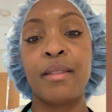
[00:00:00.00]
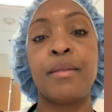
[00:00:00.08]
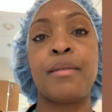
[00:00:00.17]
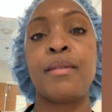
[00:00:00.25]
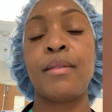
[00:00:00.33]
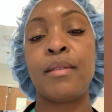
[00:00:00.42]
that
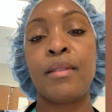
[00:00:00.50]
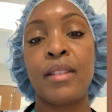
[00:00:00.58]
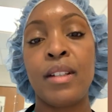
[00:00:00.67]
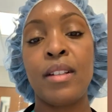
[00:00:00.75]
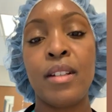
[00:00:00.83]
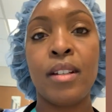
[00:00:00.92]

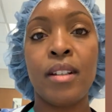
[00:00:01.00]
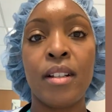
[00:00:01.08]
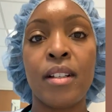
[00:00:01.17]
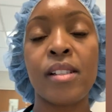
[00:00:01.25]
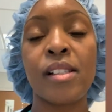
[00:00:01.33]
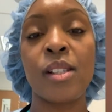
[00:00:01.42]
elective,
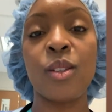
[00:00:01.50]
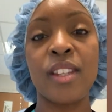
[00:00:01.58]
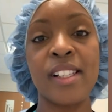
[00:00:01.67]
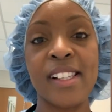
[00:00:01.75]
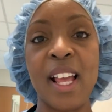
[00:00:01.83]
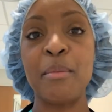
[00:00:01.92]
and of course
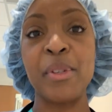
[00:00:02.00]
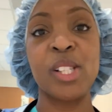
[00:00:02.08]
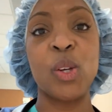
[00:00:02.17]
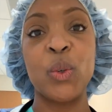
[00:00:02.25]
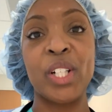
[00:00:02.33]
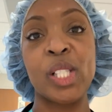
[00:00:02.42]

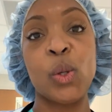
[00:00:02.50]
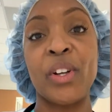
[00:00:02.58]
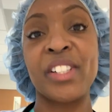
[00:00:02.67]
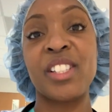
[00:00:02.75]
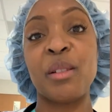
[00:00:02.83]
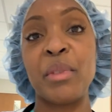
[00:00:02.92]
performing well, you
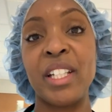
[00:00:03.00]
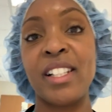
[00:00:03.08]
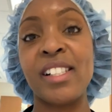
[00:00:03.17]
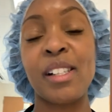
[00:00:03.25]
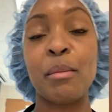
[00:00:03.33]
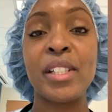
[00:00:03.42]
want to ask
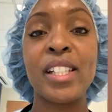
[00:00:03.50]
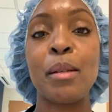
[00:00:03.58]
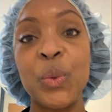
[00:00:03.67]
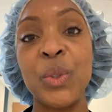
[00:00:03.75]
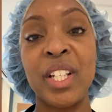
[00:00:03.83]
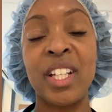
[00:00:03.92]
for your
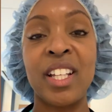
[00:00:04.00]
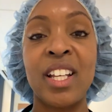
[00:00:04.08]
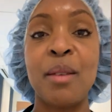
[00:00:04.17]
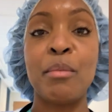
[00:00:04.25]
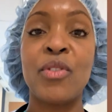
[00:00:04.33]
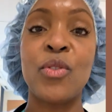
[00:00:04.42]
letters of
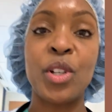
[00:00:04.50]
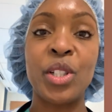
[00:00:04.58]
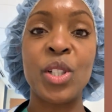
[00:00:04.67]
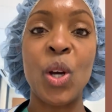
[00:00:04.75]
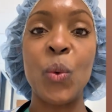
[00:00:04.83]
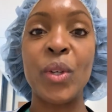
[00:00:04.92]

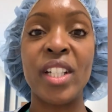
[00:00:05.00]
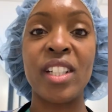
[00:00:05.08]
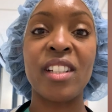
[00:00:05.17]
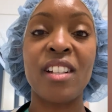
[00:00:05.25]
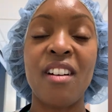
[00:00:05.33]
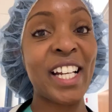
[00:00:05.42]
recommendation.
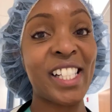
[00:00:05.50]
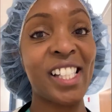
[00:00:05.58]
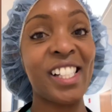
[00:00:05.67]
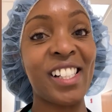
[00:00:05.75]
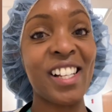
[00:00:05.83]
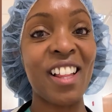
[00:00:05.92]
Those
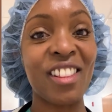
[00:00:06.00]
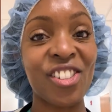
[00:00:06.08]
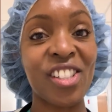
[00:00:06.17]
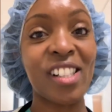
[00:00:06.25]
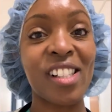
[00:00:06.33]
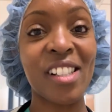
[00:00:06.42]
letters
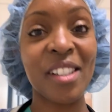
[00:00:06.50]
from an